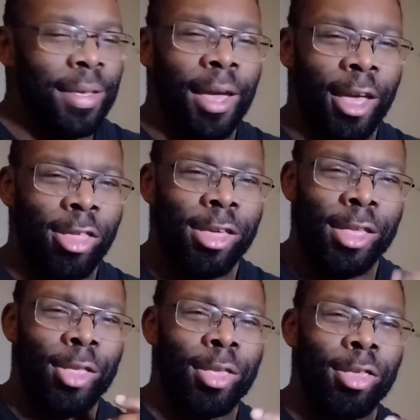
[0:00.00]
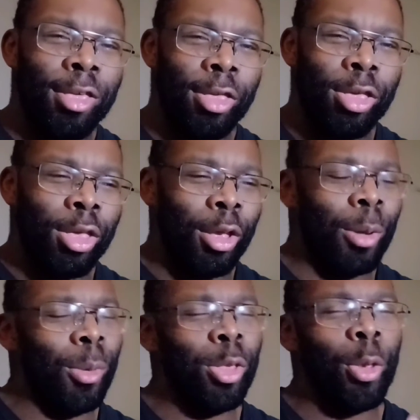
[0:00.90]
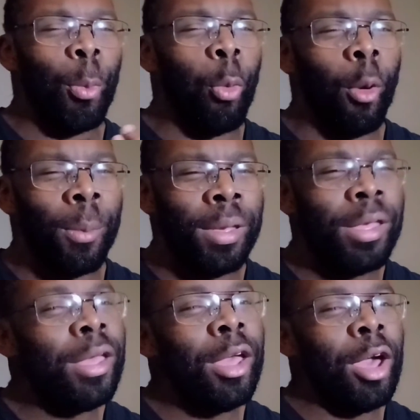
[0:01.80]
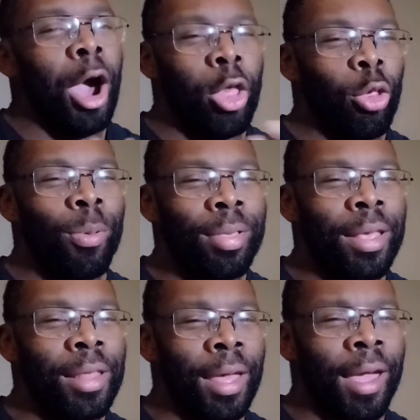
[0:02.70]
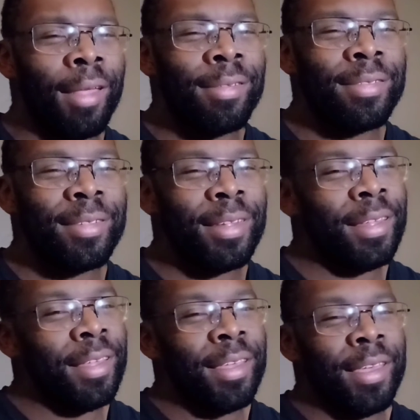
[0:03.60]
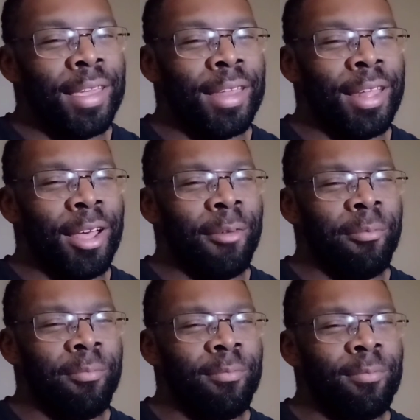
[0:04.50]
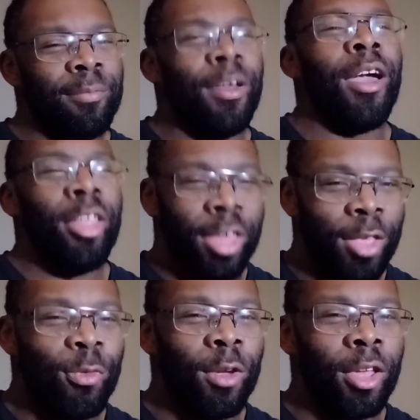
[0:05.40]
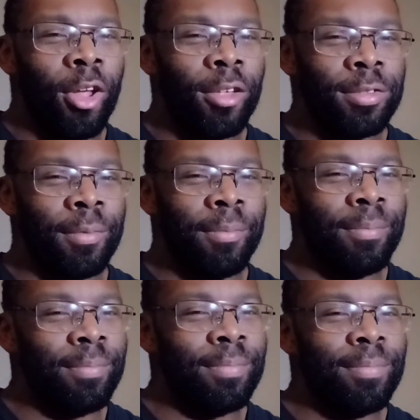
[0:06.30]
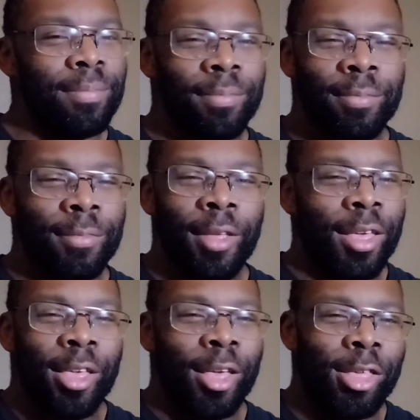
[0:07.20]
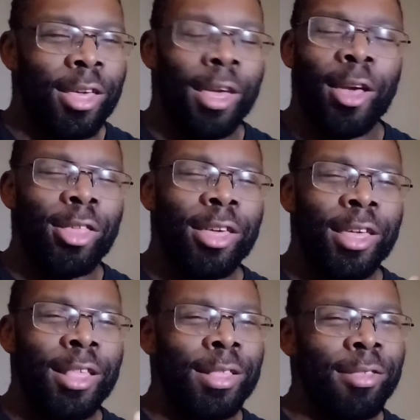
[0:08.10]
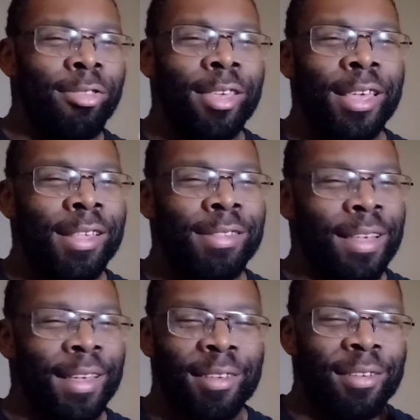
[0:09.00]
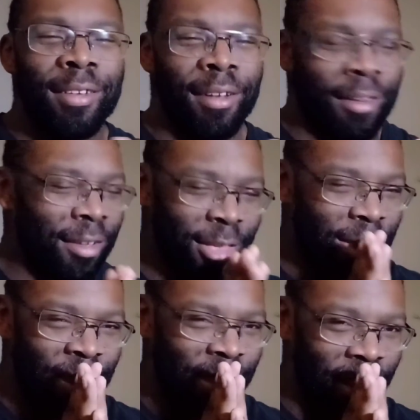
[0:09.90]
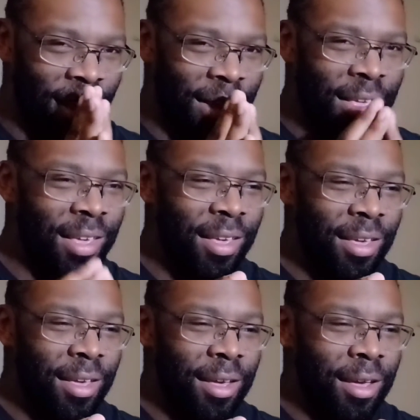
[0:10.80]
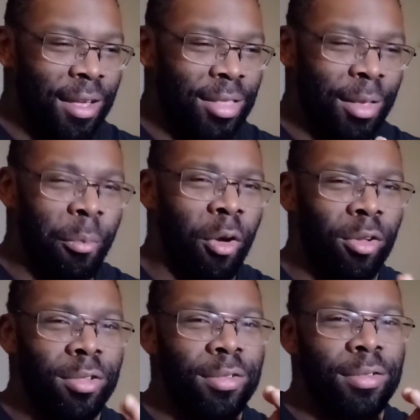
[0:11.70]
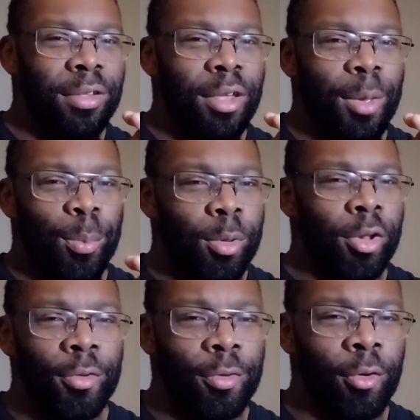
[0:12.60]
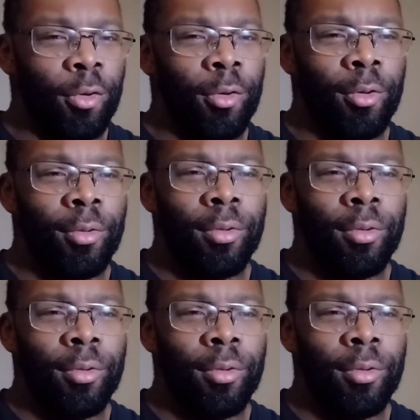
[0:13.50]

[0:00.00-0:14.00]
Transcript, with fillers: yeah, she's she, she's gonna support me 100%, I guess. And um, she's freaking awesome. She she's she's like uh, she's like the most beautiful,